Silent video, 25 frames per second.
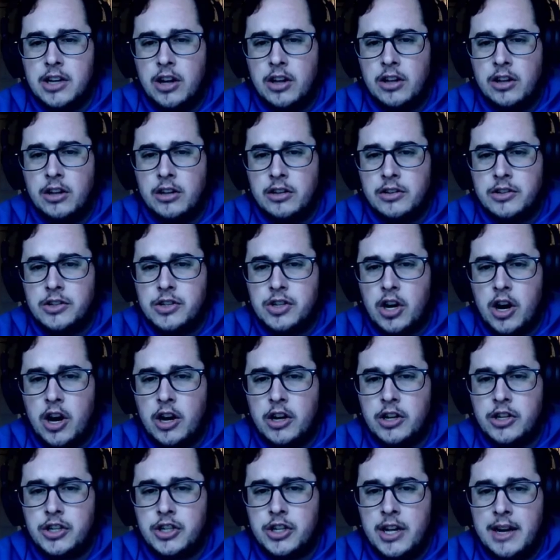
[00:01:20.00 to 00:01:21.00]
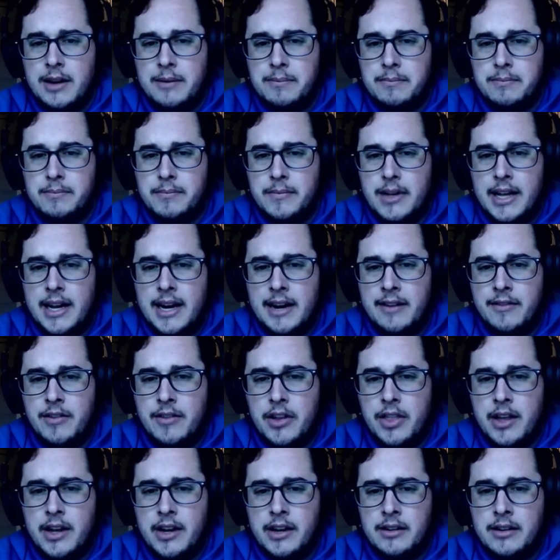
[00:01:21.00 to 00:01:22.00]
all charged up and
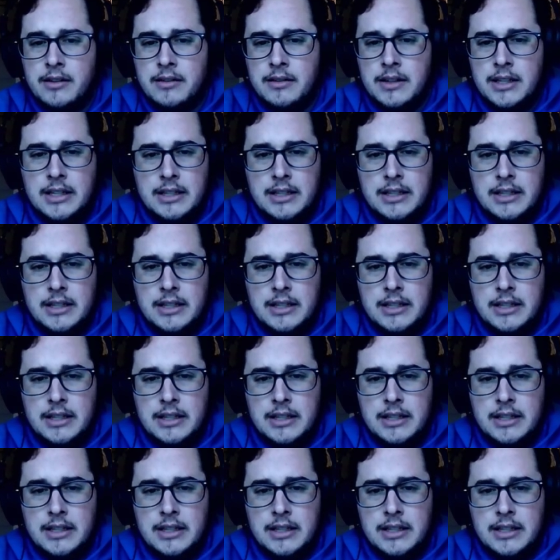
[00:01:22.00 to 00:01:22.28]
everything,